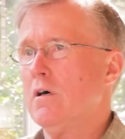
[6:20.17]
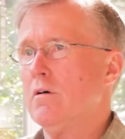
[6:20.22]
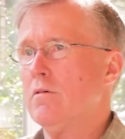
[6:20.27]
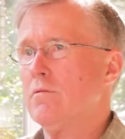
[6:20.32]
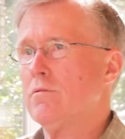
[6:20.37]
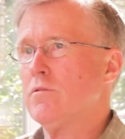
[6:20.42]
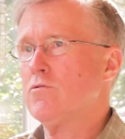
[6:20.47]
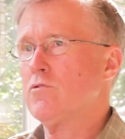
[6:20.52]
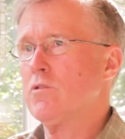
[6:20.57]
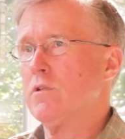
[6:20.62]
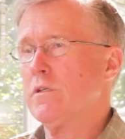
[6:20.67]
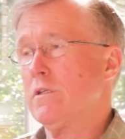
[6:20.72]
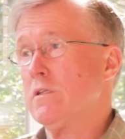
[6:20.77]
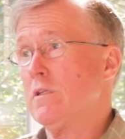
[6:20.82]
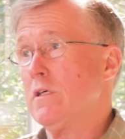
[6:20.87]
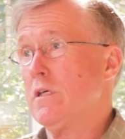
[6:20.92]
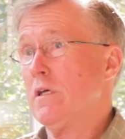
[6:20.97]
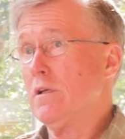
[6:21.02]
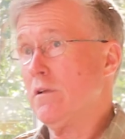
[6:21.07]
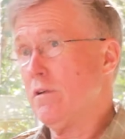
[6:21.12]
usually at
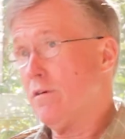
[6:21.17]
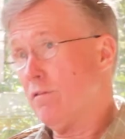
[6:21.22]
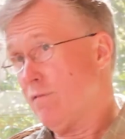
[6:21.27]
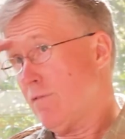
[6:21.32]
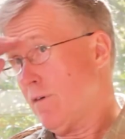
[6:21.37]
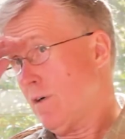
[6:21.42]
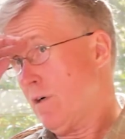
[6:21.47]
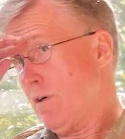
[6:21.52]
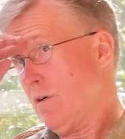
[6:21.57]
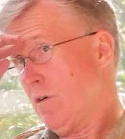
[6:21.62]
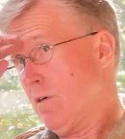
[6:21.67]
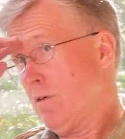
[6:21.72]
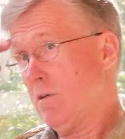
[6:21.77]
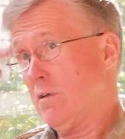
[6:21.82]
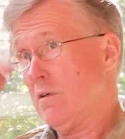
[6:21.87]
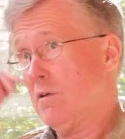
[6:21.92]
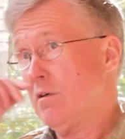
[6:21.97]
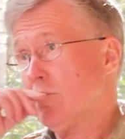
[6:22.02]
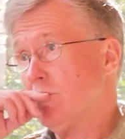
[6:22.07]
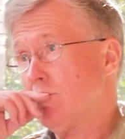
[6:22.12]
the end of,
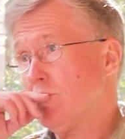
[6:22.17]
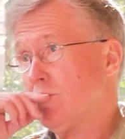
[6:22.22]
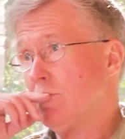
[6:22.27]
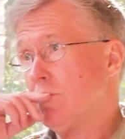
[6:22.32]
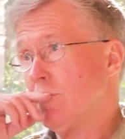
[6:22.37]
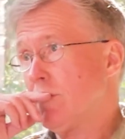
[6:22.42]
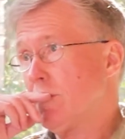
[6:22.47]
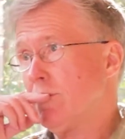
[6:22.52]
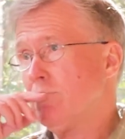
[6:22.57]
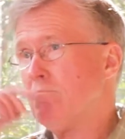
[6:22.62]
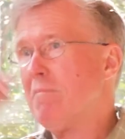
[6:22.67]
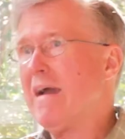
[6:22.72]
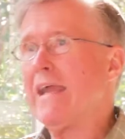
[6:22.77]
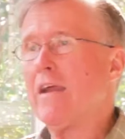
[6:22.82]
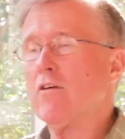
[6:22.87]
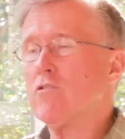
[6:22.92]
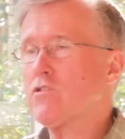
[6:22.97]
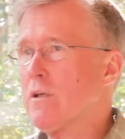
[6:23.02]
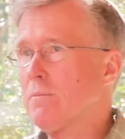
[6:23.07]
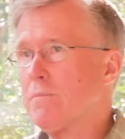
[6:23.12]
in May
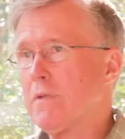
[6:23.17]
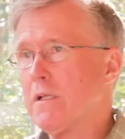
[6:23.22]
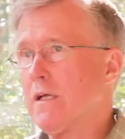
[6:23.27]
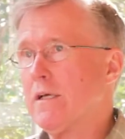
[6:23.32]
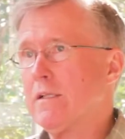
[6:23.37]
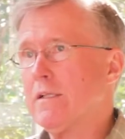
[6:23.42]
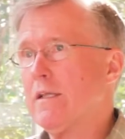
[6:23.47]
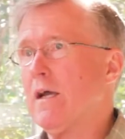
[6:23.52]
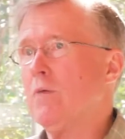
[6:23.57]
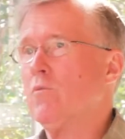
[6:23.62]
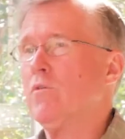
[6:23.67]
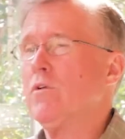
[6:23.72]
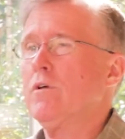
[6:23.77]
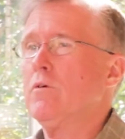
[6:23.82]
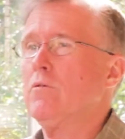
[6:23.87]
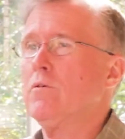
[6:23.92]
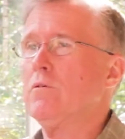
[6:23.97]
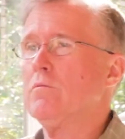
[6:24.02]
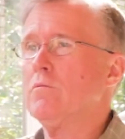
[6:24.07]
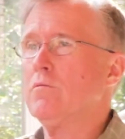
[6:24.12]
or something like that, where
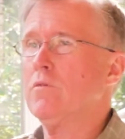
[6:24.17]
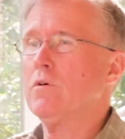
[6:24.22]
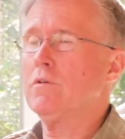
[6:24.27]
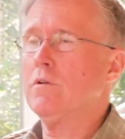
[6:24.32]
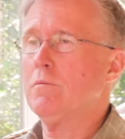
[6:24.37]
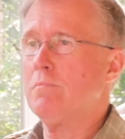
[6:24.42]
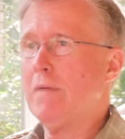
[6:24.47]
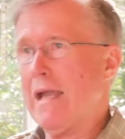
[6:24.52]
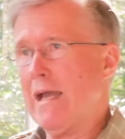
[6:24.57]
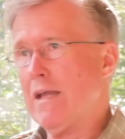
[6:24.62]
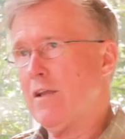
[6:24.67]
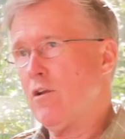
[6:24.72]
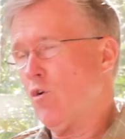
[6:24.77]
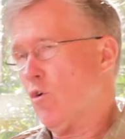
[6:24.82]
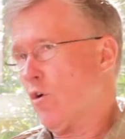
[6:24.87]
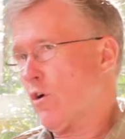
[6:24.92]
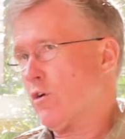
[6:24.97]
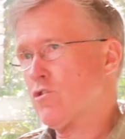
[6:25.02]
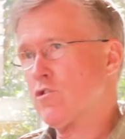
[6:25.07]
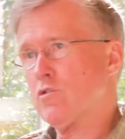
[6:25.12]
the band and
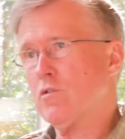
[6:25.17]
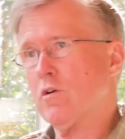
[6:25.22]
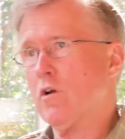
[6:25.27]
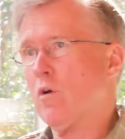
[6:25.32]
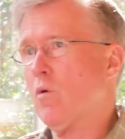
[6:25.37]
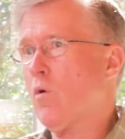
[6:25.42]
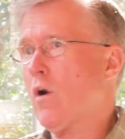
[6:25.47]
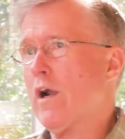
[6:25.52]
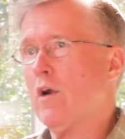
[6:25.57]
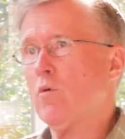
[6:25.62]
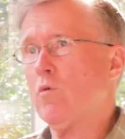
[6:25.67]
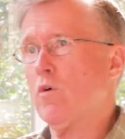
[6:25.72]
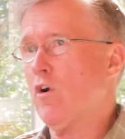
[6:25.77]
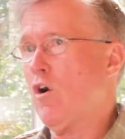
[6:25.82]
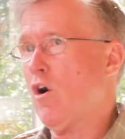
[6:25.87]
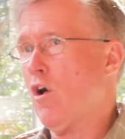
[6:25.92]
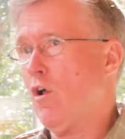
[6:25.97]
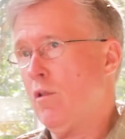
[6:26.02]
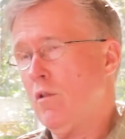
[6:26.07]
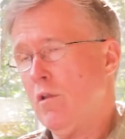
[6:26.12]
orchestra and choir would
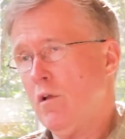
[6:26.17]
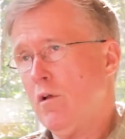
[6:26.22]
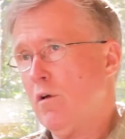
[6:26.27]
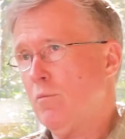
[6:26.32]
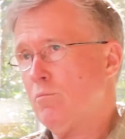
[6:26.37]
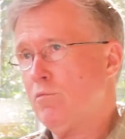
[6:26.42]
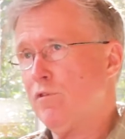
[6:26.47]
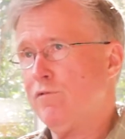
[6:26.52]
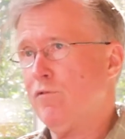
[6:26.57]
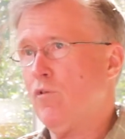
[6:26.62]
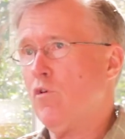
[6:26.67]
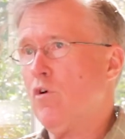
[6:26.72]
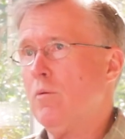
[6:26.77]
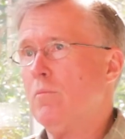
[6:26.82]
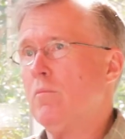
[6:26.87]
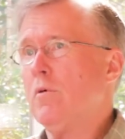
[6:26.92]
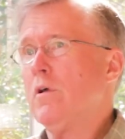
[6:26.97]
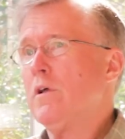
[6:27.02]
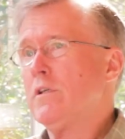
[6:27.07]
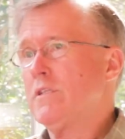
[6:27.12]
all
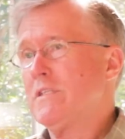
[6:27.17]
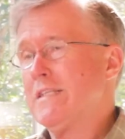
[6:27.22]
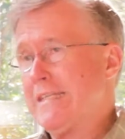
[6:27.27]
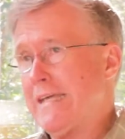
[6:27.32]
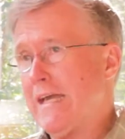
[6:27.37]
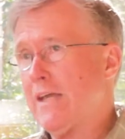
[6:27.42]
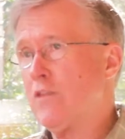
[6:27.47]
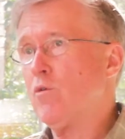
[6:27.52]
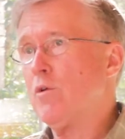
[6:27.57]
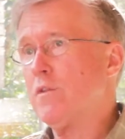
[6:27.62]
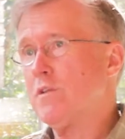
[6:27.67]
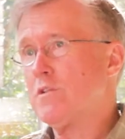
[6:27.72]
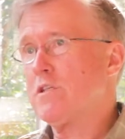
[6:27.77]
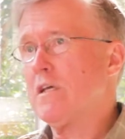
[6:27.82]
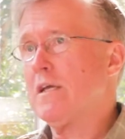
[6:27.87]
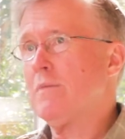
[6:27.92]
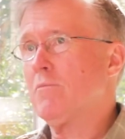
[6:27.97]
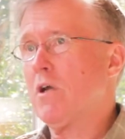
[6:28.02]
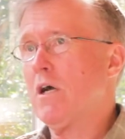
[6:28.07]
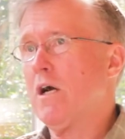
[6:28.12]
perform together in the
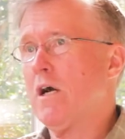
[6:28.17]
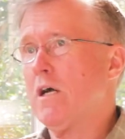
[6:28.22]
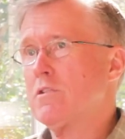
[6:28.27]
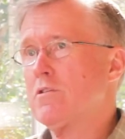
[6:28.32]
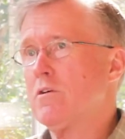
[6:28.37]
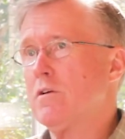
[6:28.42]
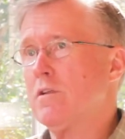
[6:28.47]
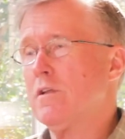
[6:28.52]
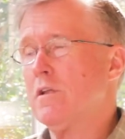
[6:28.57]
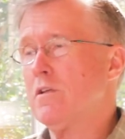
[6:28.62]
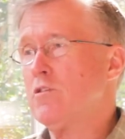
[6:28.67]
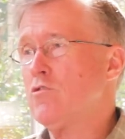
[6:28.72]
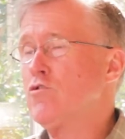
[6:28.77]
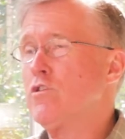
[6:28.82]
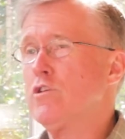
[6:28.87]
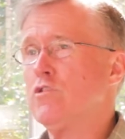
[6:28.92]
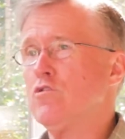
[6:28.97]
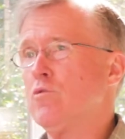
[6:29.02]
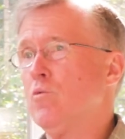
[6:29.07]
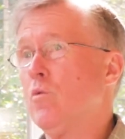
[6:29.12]
same concert and then
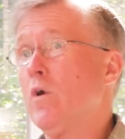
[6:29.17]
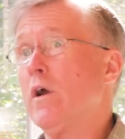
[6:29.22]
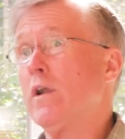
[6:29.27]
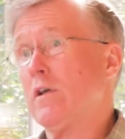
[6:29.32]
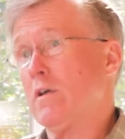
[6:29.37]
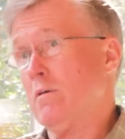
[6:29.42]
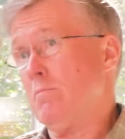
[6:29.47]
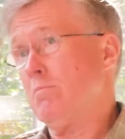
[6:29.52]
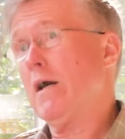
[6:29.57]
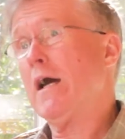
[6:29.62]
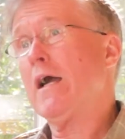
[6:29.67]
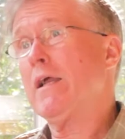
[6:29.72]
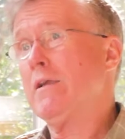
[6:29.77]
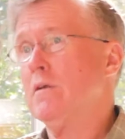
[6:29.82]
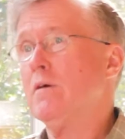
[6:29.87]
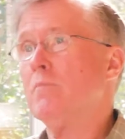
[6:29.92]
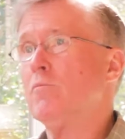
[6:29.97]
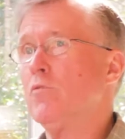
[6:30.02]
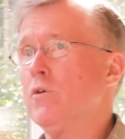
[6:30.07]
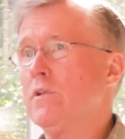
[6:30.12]
usually do one combined
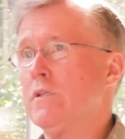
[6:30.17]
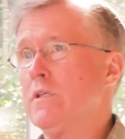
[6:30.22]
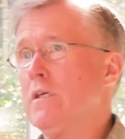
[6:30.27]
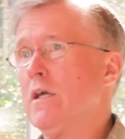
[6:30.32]
number at the